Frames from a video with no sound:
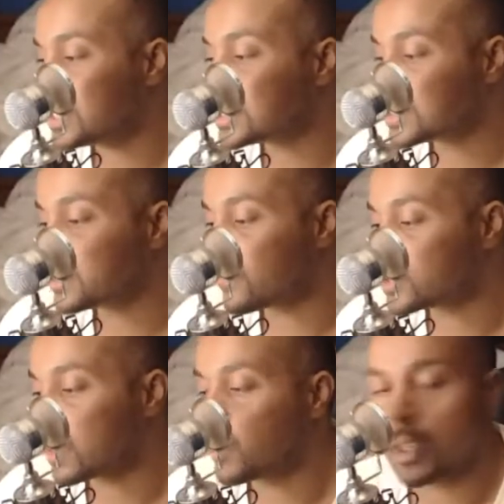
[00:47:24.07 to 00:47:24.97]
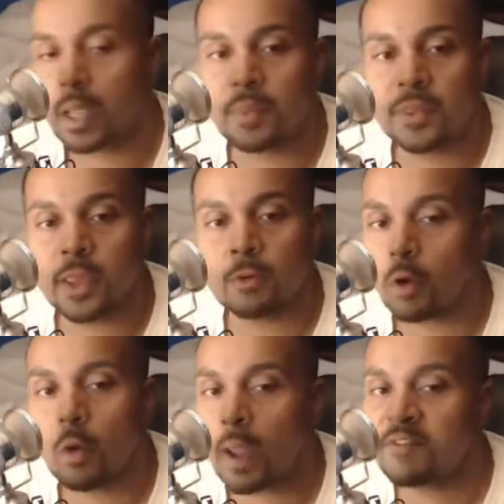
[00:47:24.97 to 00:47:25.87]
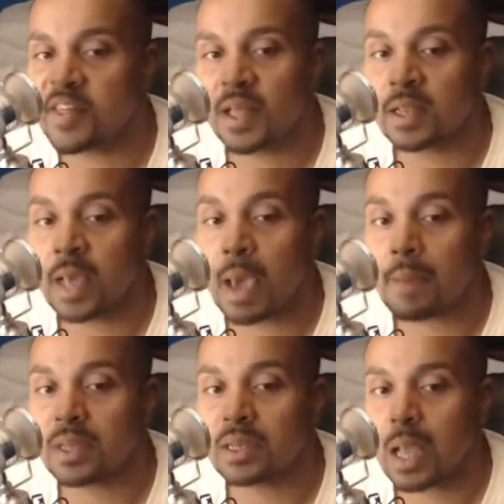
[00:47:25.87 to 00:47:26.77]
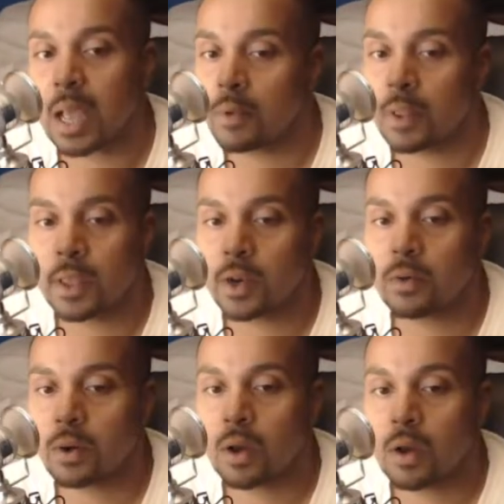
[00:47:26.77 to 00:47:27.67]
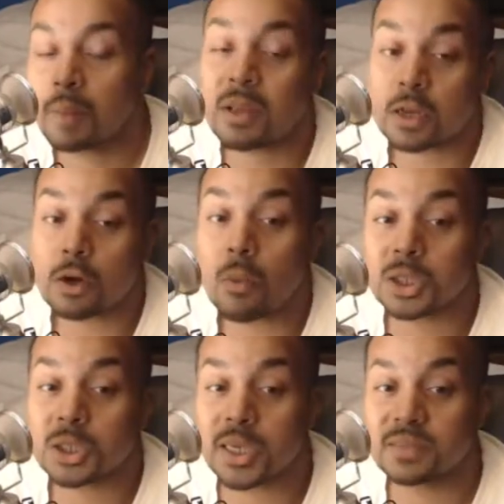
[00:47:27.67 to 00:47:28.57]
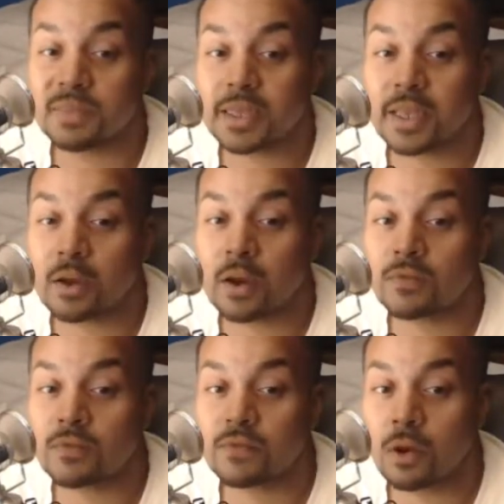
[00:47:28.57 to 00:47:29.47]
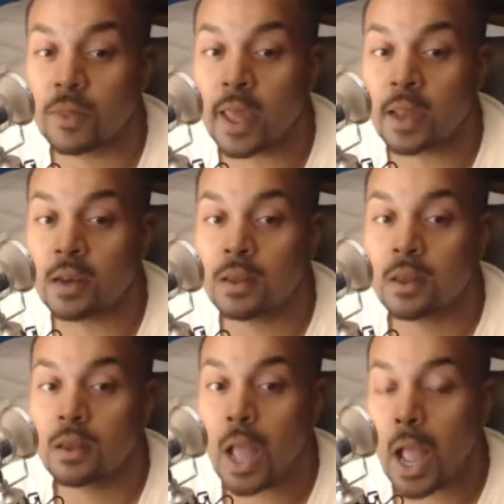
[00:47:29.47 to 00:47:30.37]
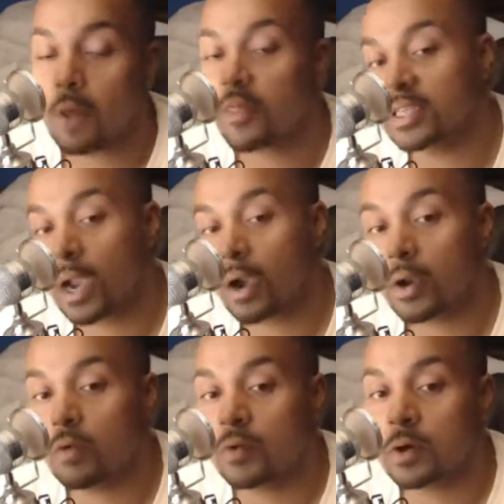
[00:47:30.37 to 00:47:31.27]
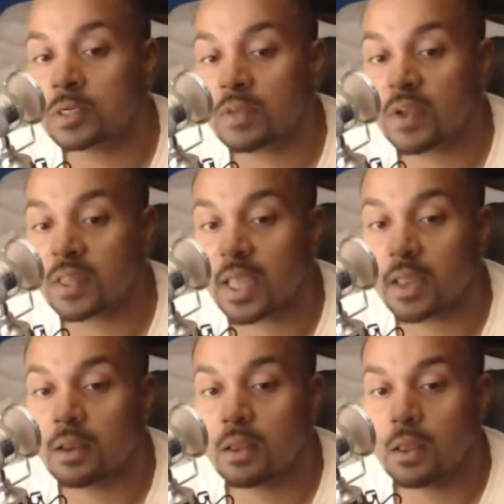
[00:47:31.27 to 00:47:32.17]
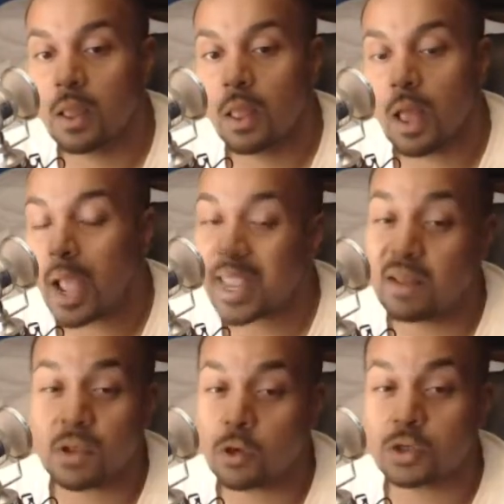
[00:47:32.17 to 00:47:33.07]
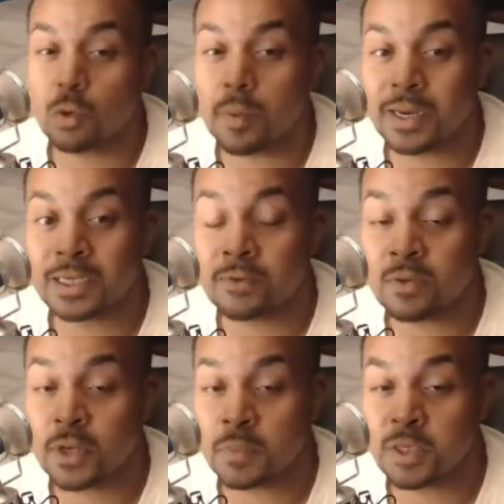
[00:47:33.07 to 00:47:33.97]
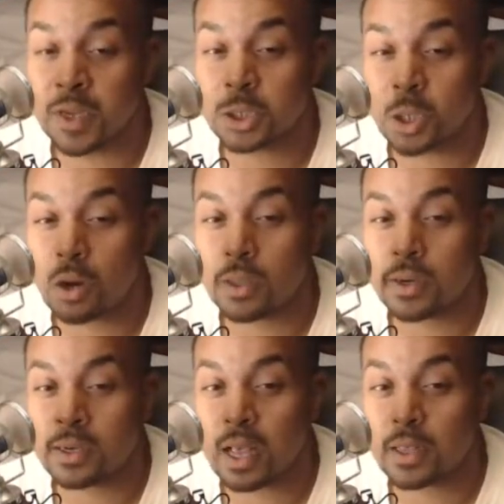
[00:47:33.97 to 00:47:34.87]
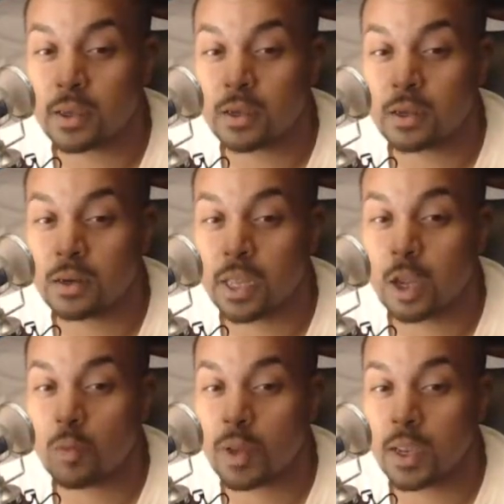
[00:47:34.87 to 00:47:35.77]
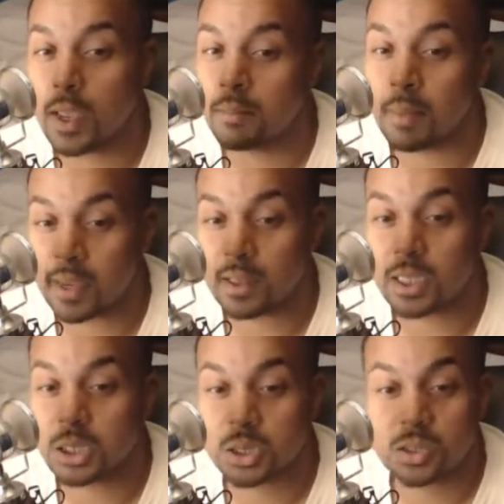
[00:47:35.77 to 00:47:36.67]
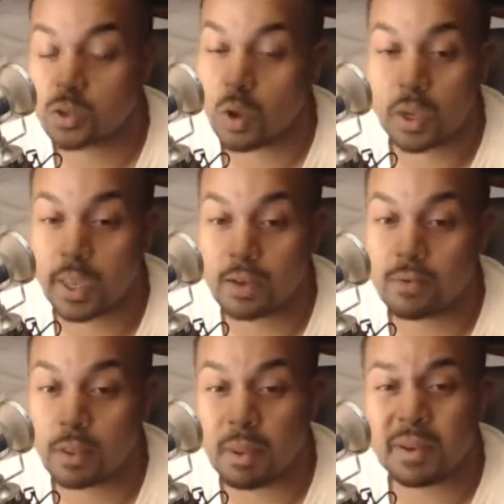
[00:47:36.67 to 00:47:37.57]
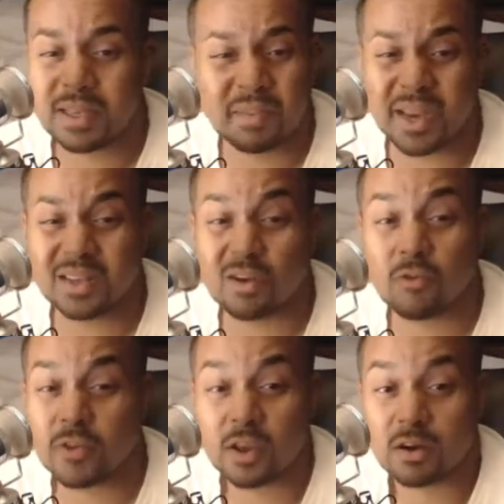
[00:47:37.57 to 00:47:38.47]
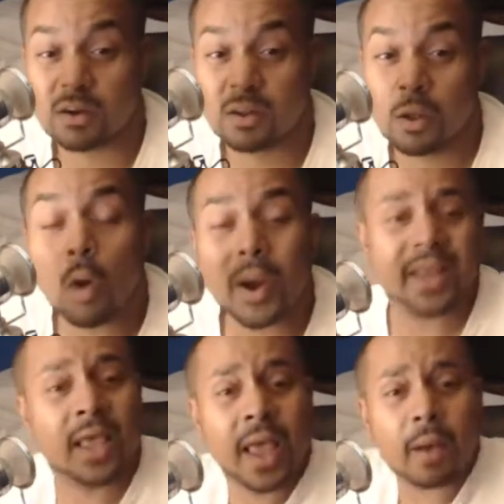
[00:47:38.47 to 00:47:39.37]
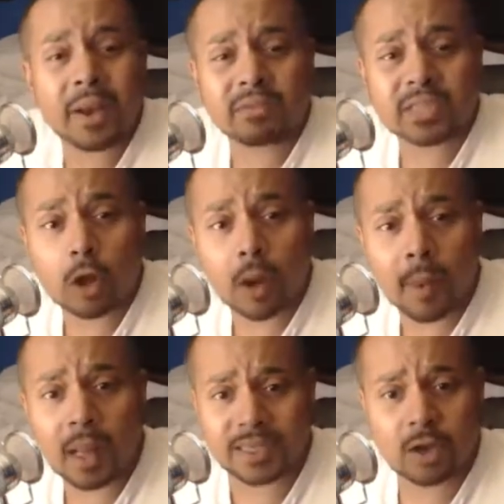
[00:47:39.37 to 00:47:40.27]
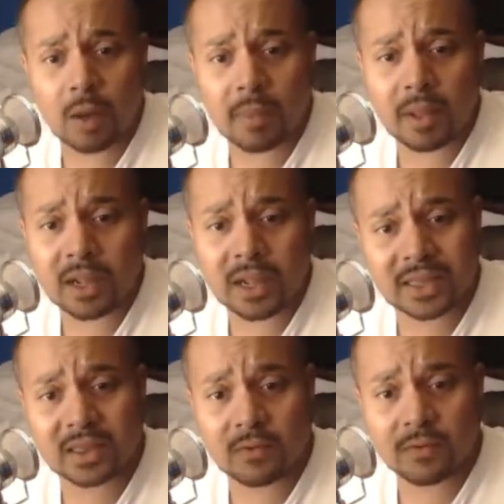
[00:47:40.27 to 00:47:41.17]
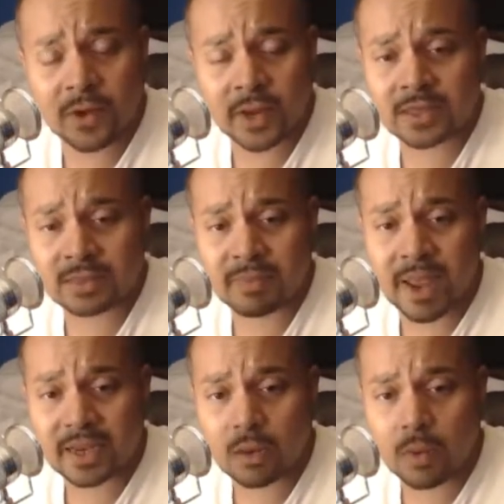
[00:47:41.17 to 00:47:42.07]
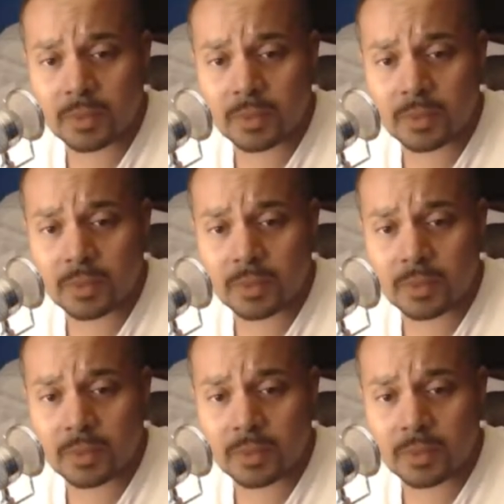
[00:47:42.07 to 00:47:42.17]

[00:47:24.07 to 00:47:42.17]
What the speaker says: This is the first time I'm really up in the air with everything that happened. I really don't know. And plus I don't watch like SmackDown enough to know that how things carry over and stuff like that. I can't even tell you who's in the women's division besides Charlotte, Natalya, Naomi, and Becky Lynch. So I can't even maybe Tamina's over there. Oh wait, and we never saw Carmella. Isn't Carmella like the freaking SmackDown Women's?